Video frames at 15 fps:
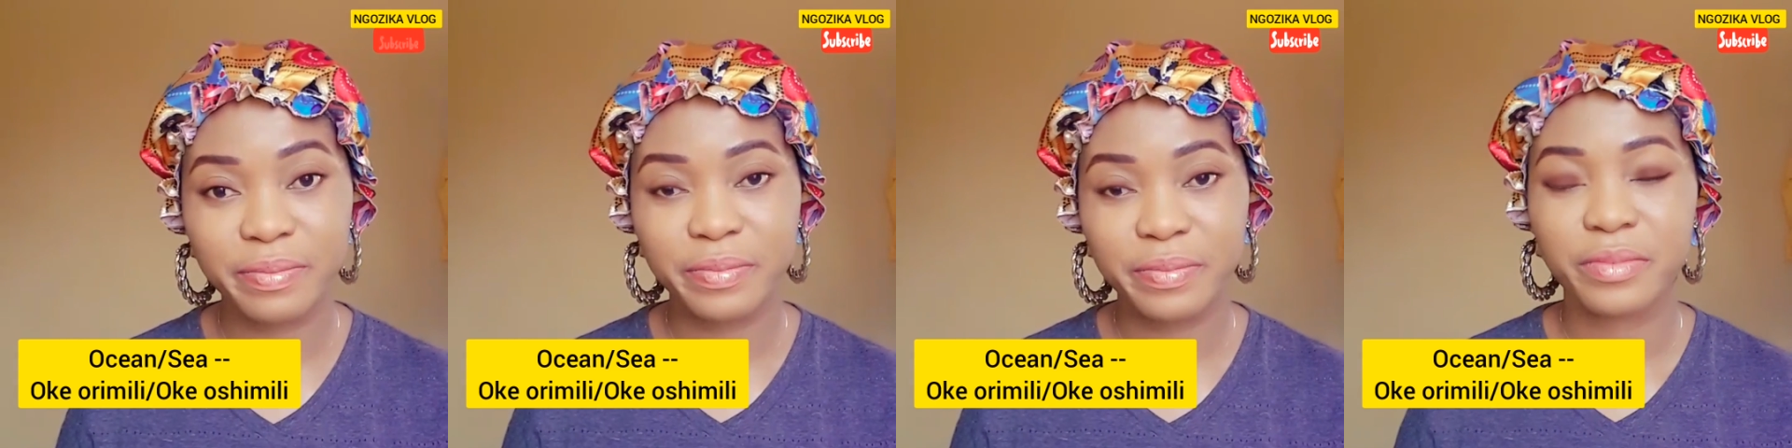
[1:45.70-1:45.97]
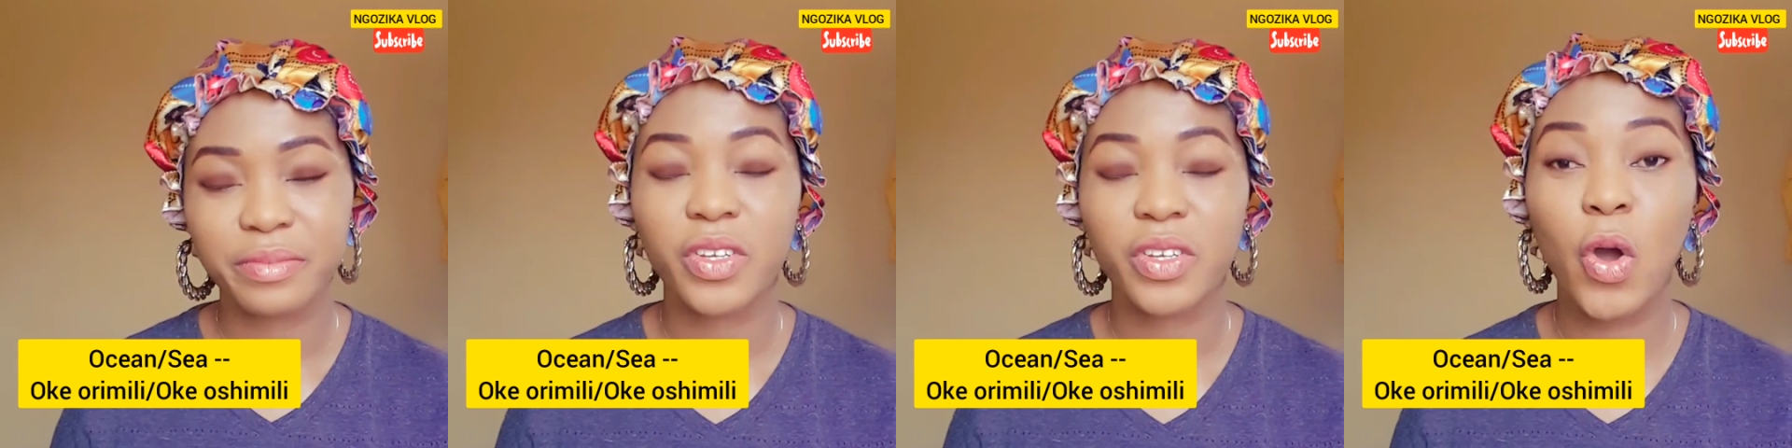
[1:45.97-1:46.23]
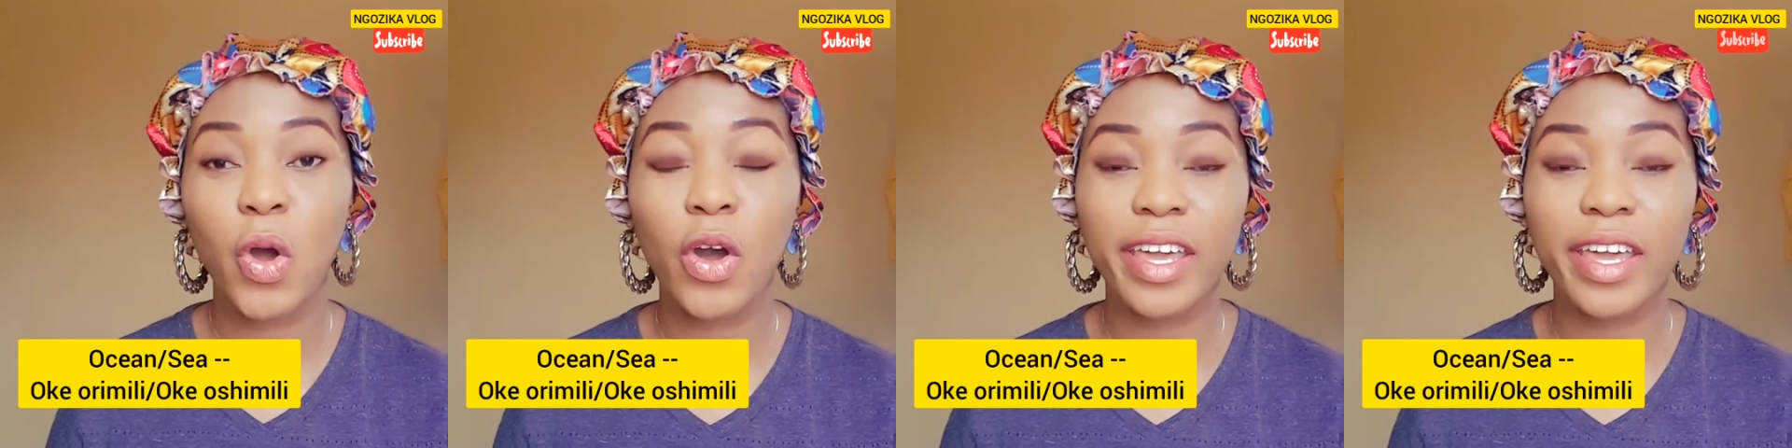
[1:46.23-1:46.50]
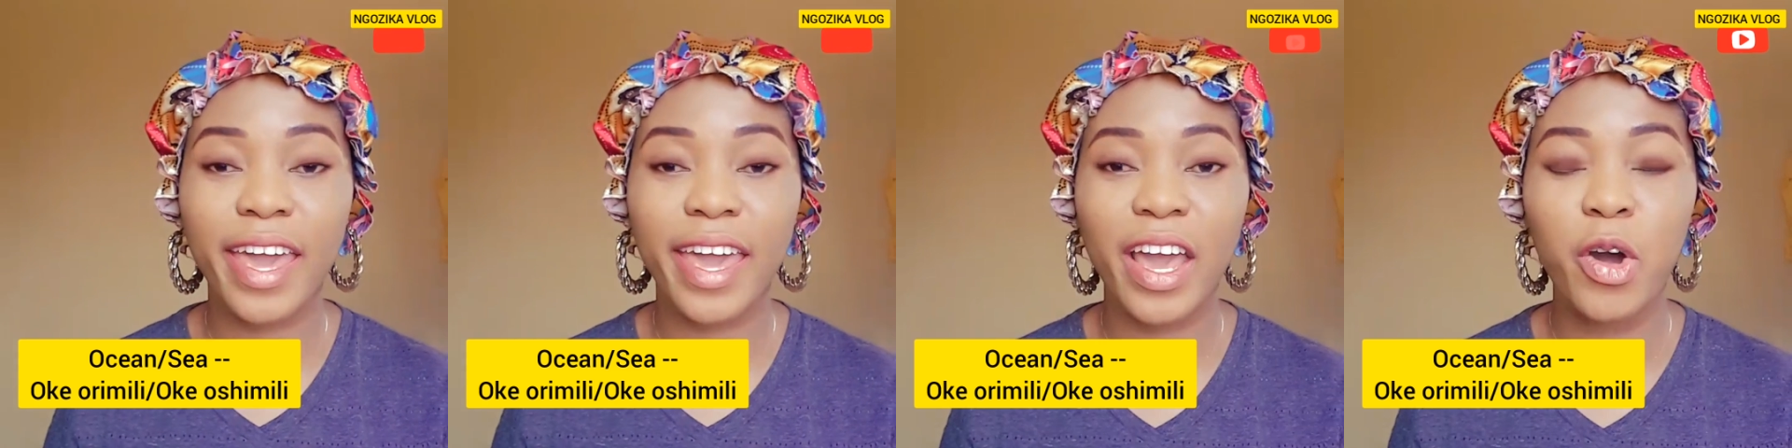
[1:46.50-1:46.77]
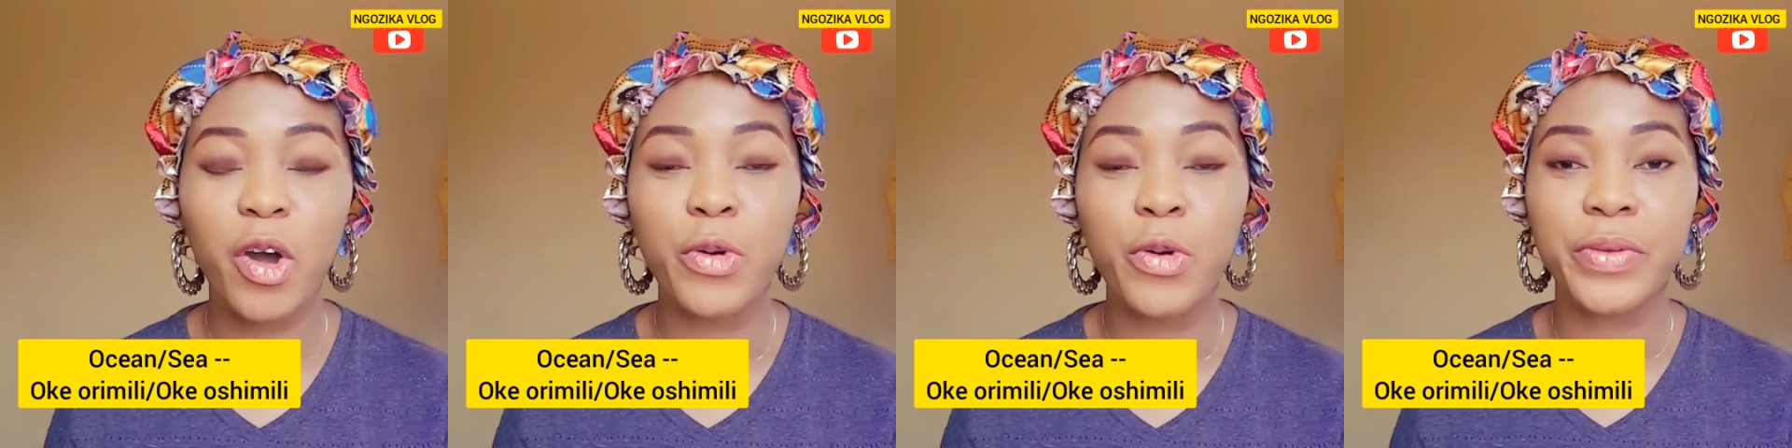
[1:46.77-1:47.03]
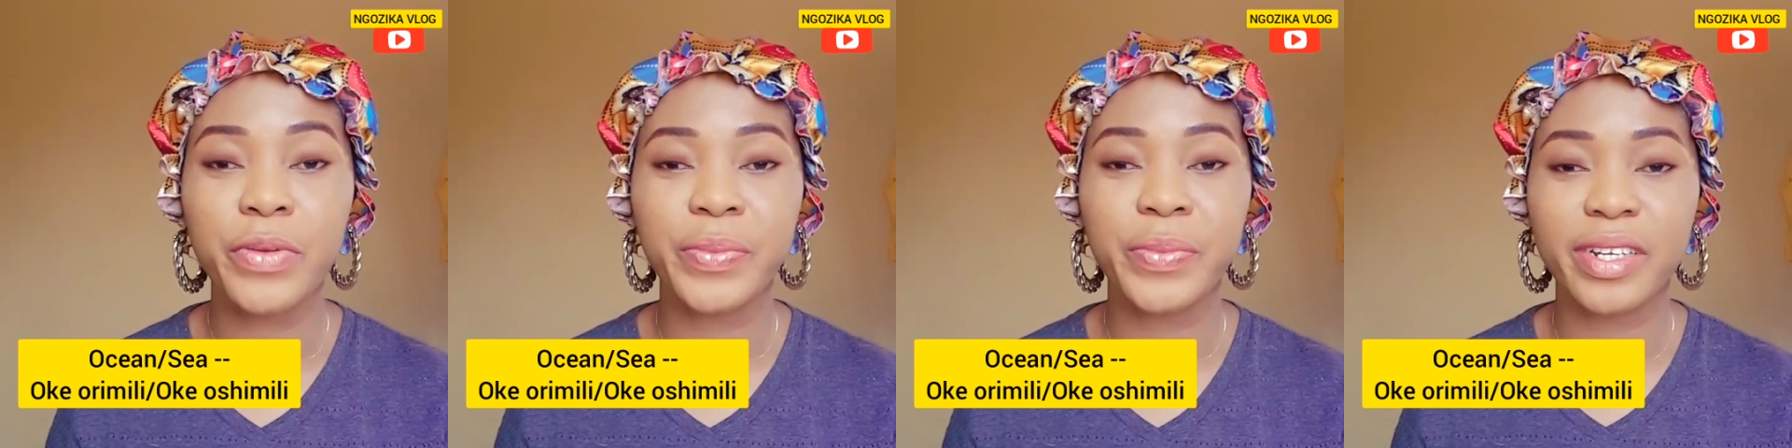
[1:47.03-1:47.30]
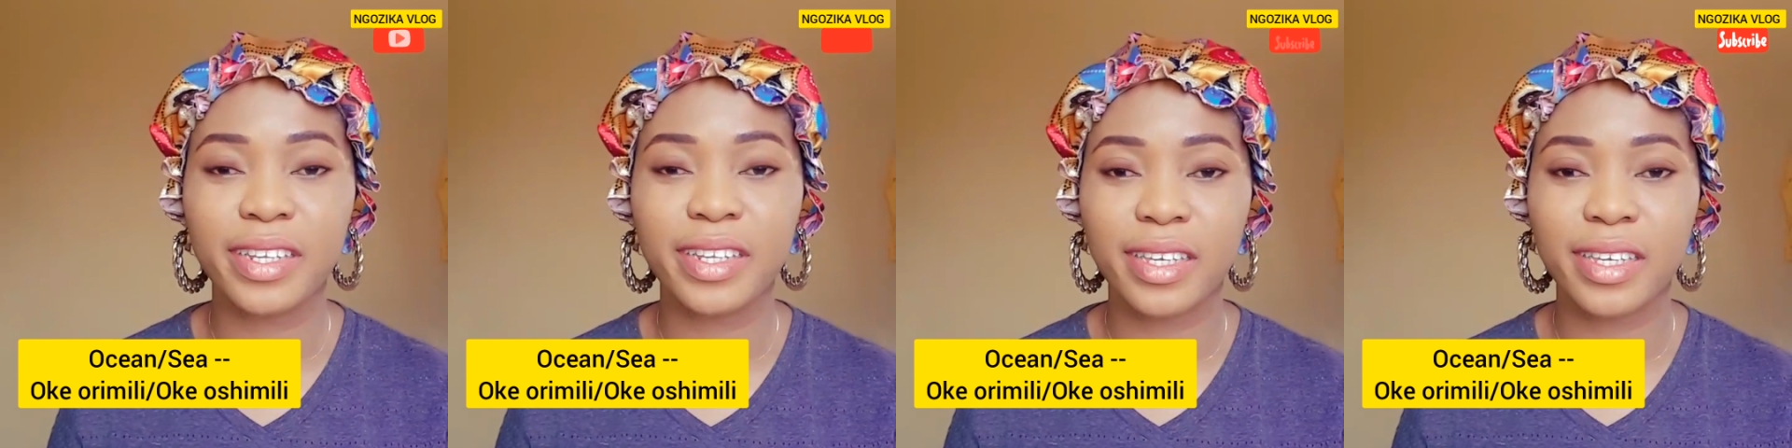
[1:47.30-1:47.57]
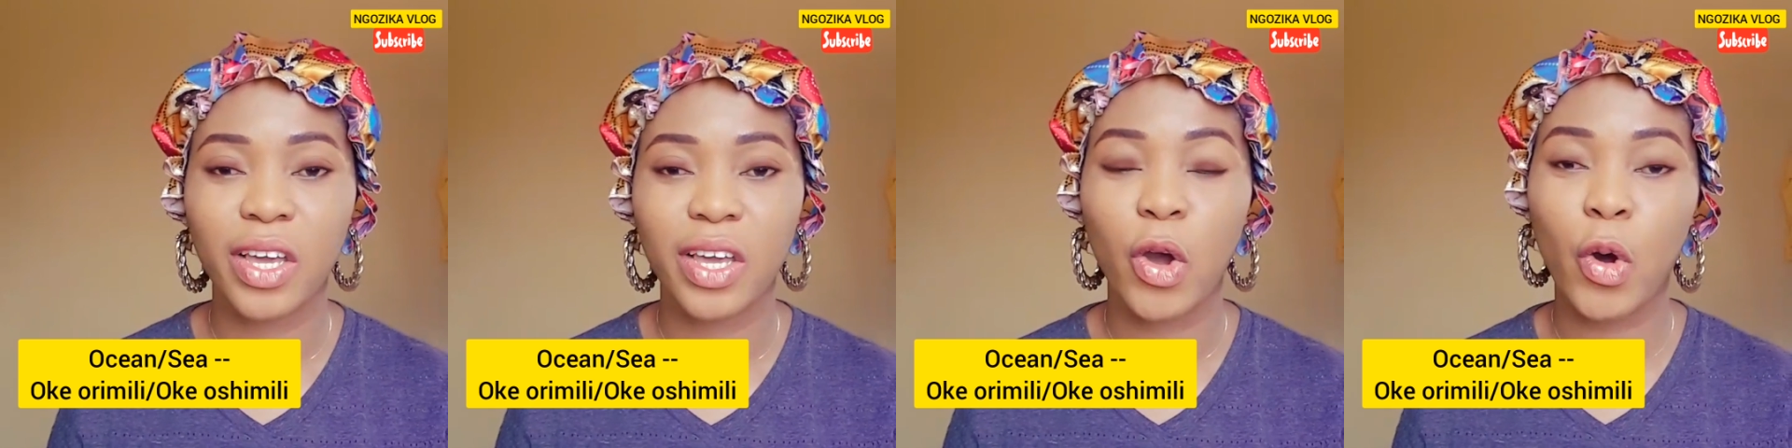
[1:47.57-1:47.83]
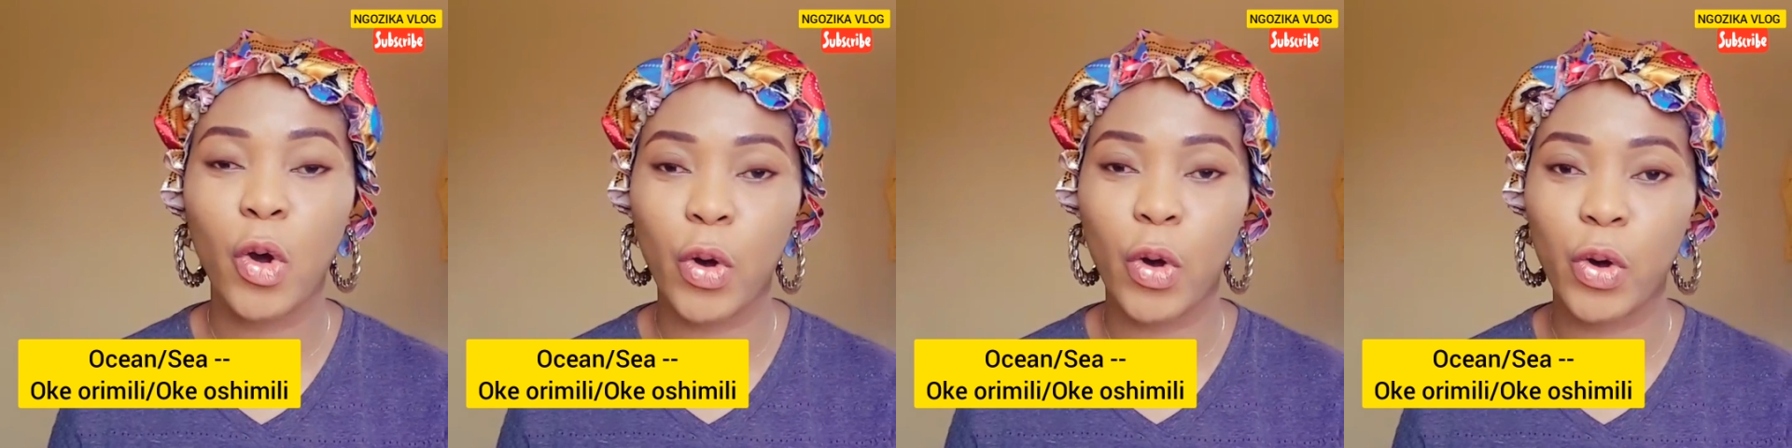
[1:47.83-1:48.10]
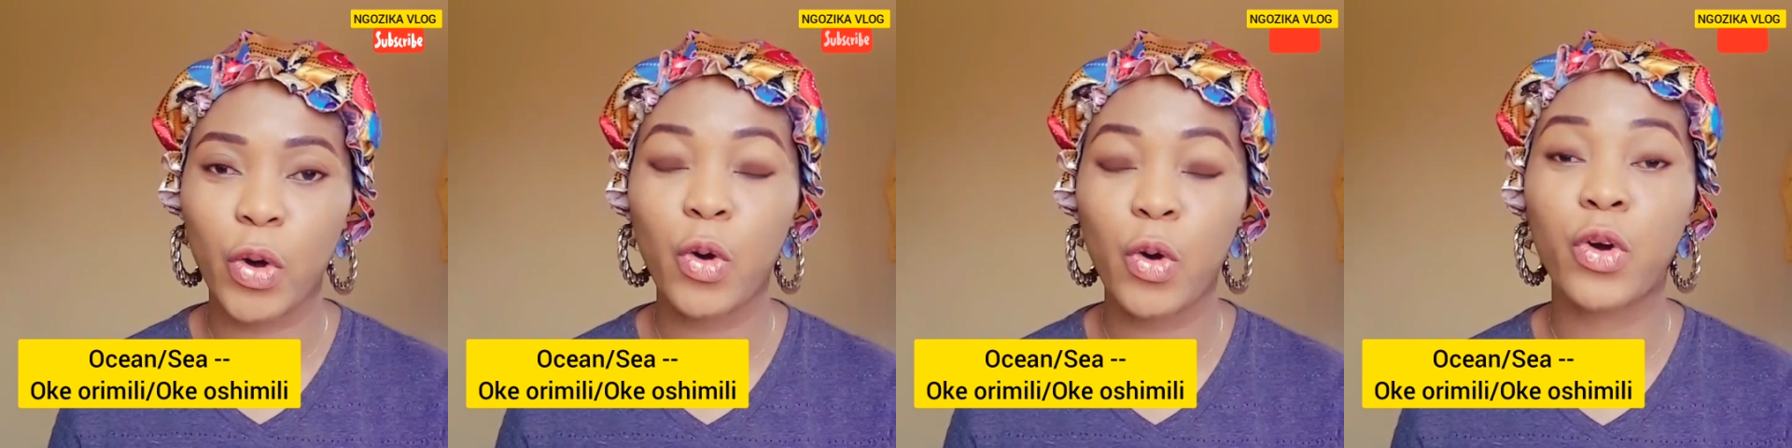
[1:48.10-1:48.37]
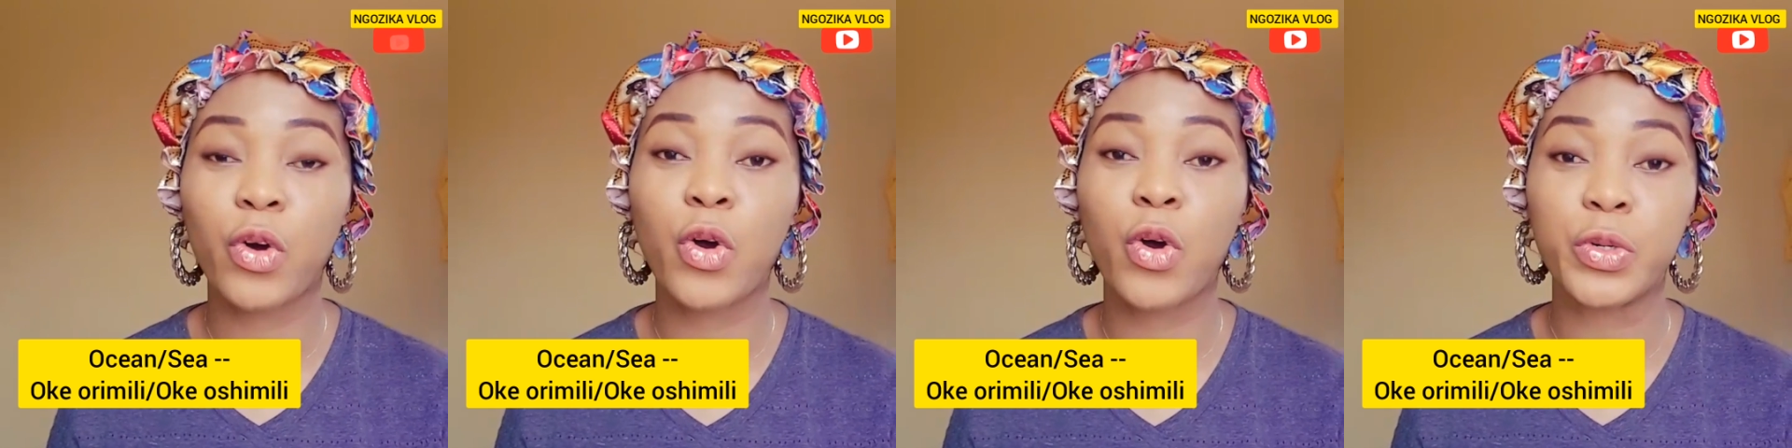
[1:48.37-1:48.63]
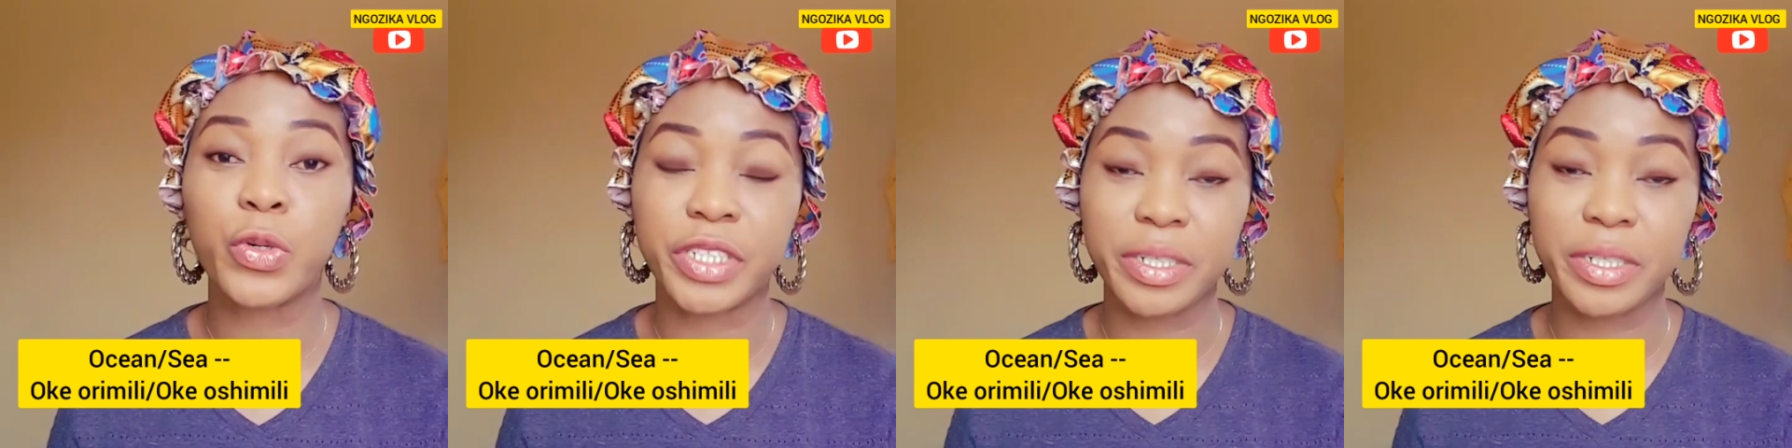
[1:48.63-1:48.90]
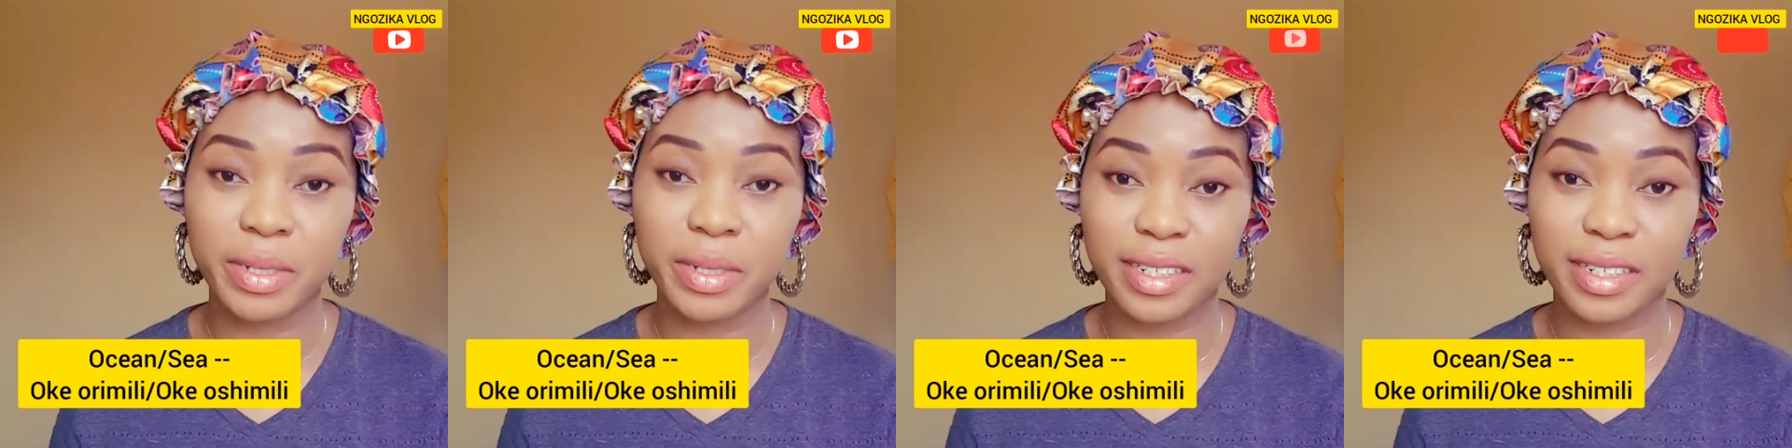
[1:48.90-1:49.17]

Oke Orimili or Oke Oshimili,